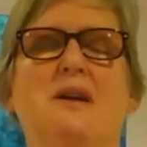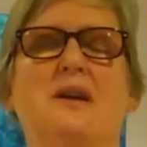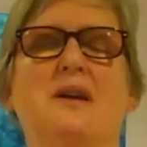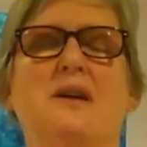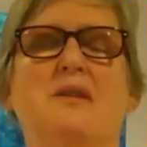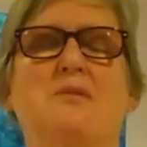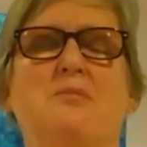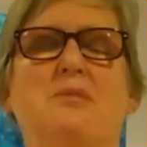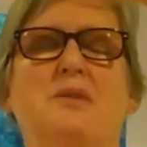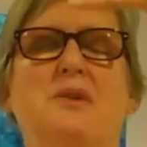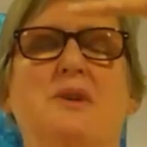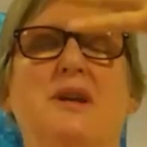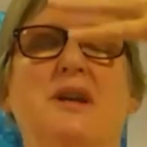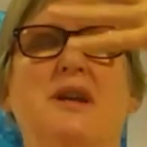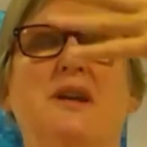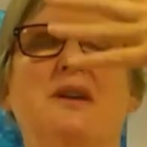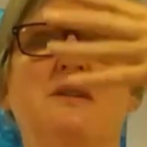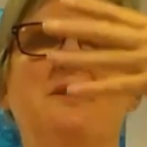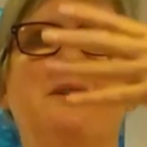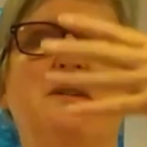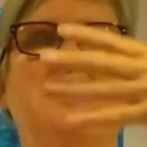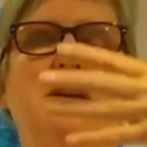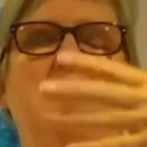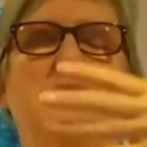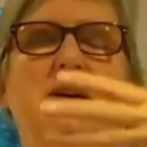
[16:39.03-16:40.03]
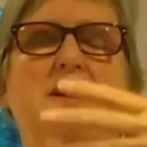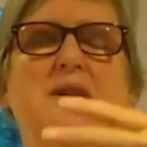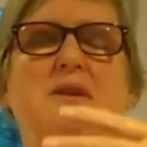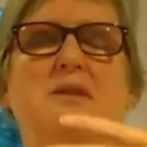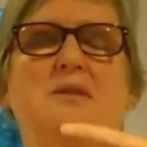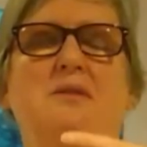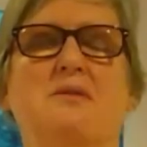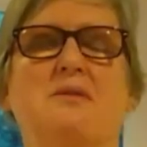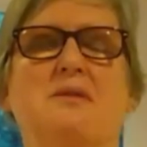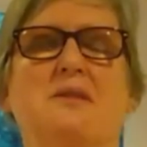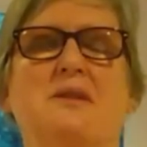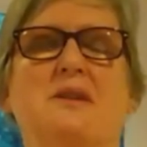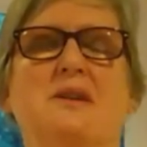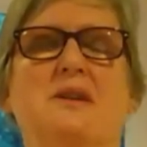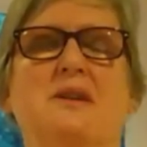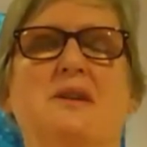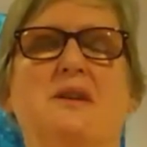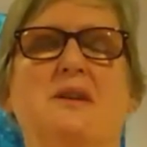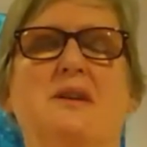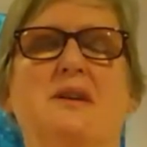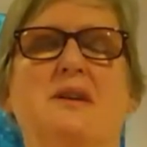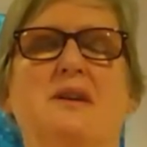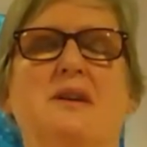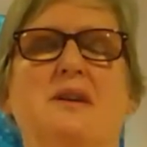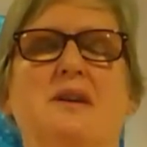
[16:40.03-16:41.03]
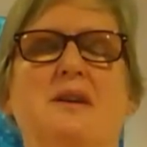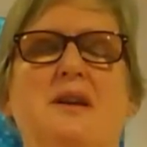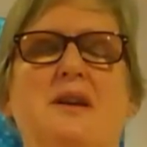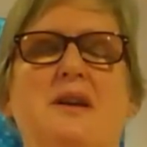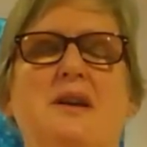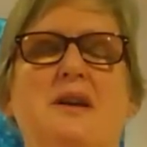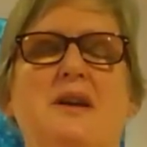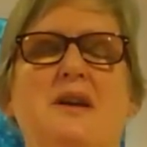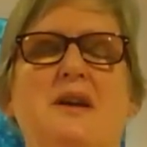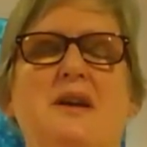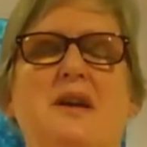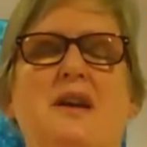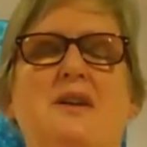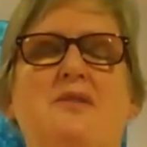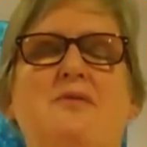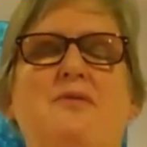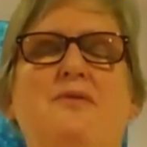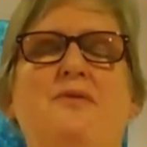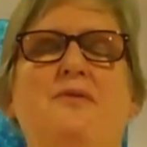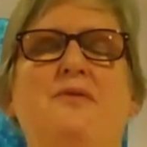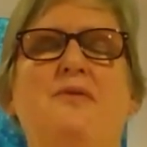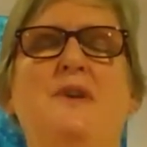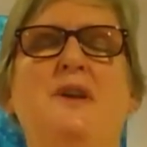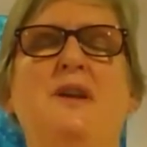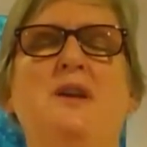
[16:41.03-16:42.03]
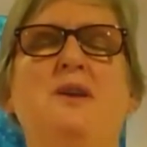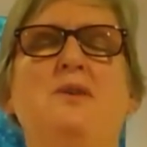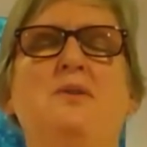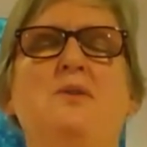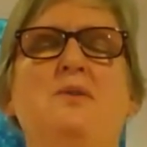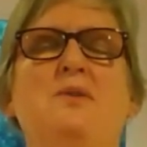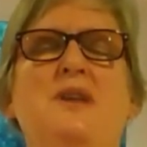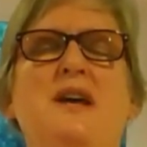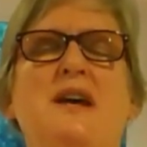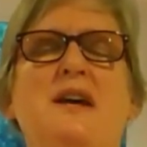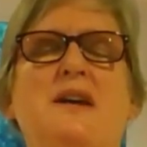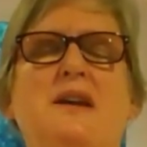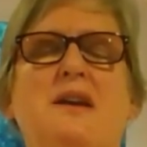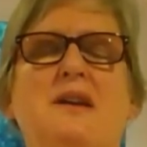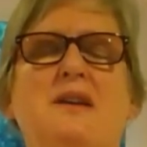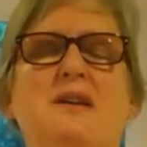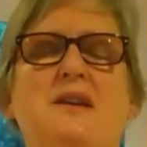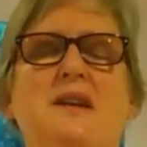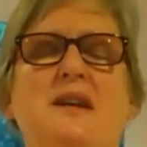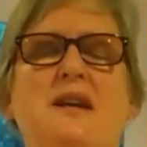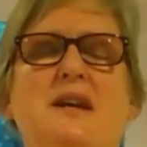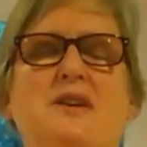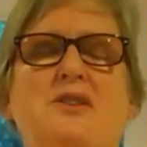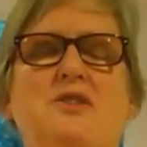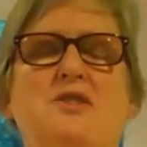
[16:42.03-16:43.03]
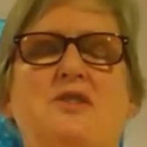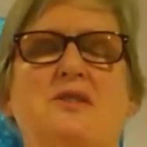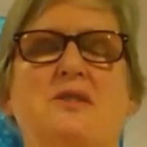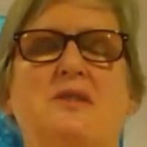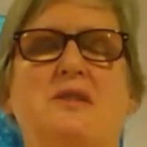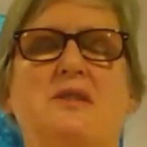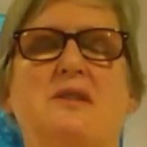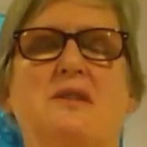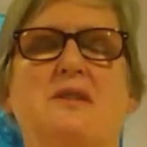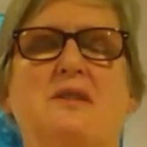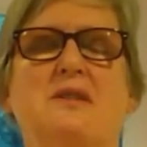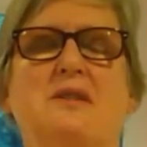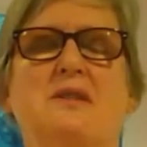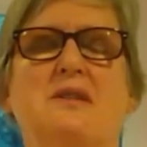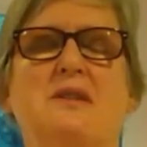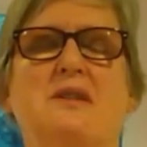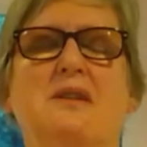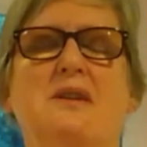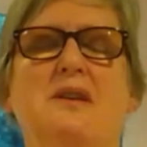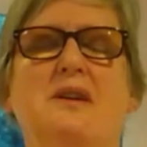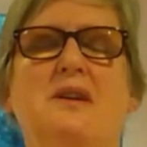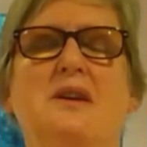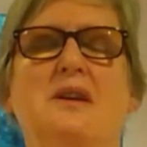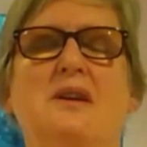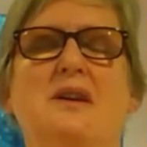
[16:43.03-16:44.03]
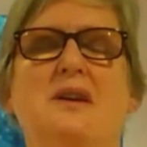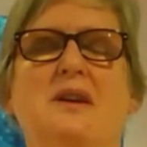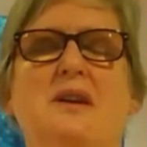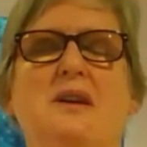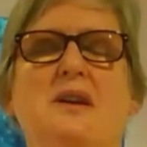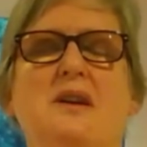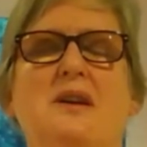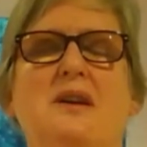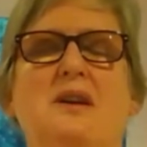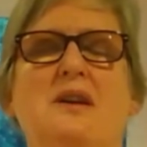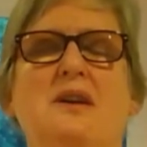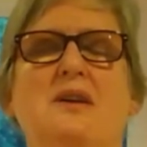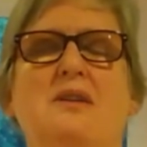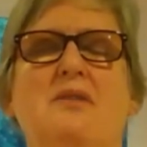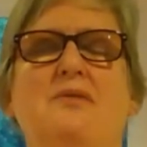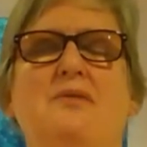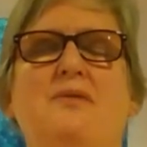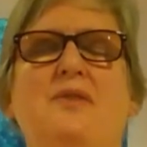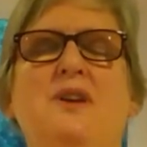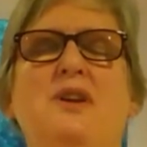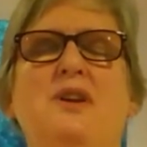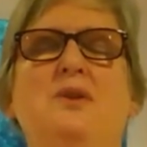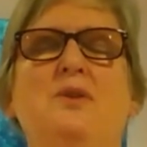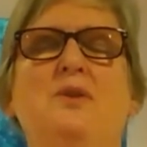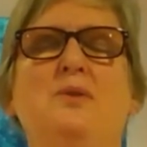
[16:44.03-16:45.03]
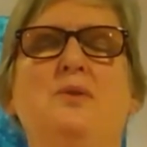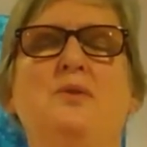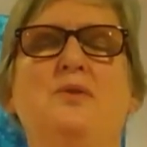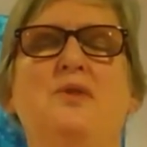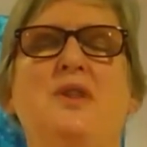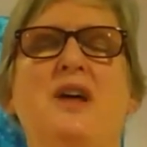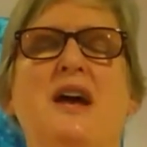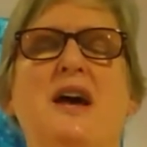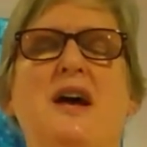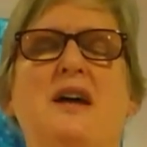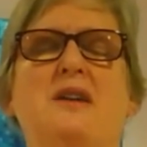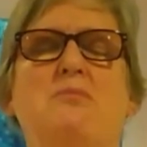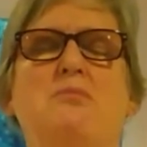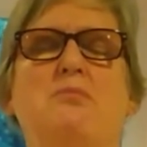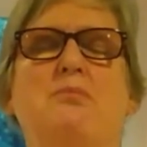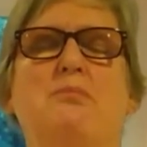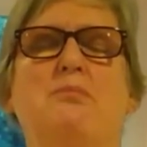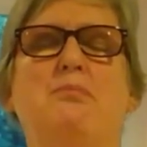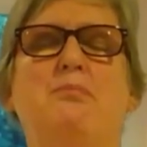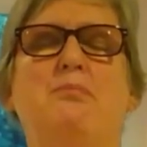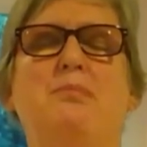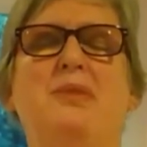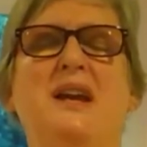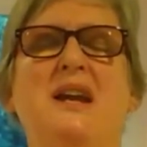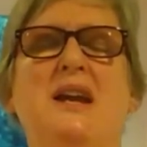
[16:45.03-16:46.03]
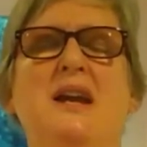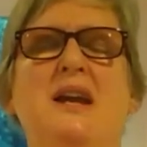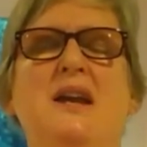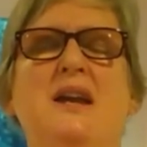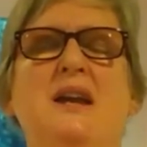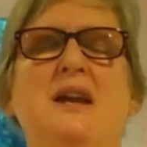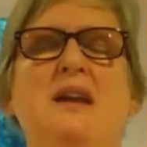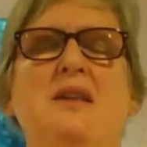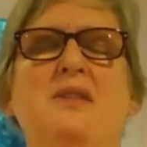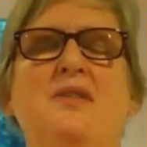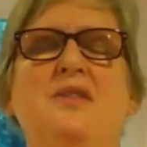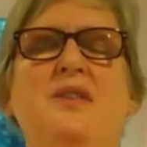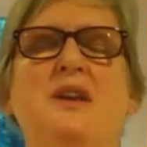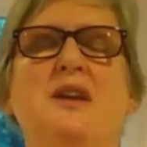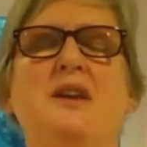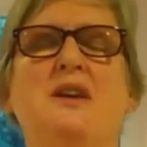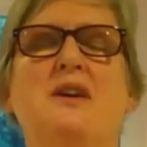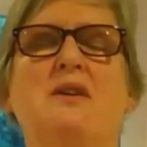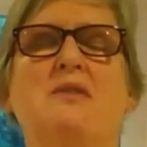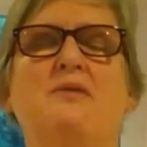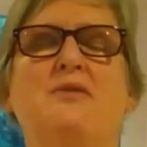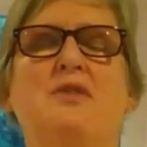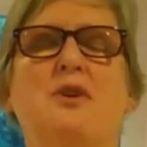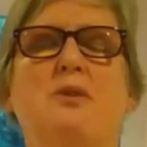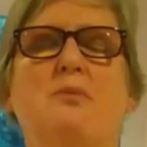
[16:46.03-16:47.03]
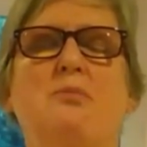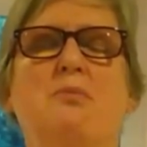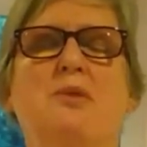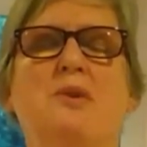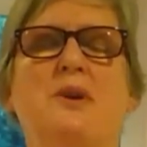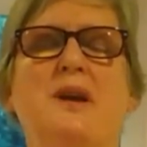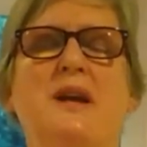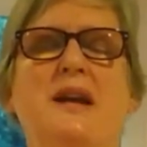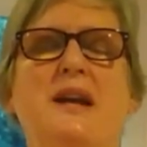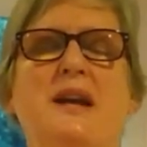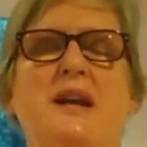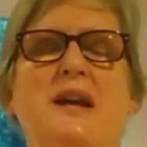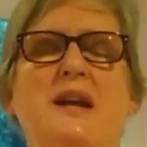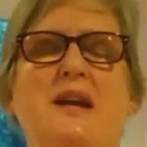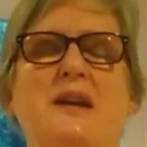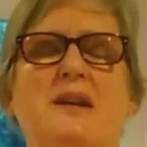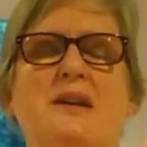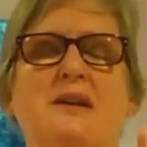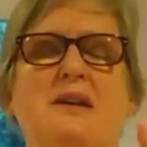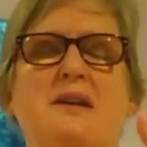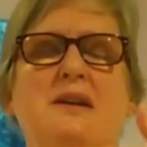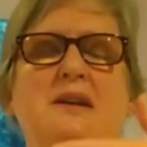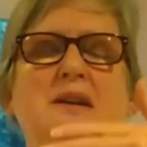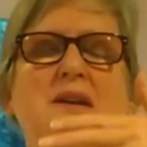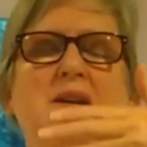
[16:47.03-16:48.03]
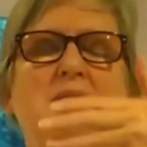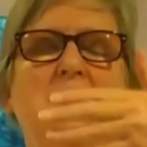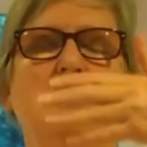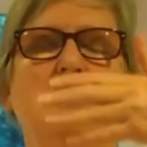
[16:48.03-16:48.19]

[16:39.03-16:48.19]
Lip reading: and bring it down. And feel that connection. Feel that bathing of your brain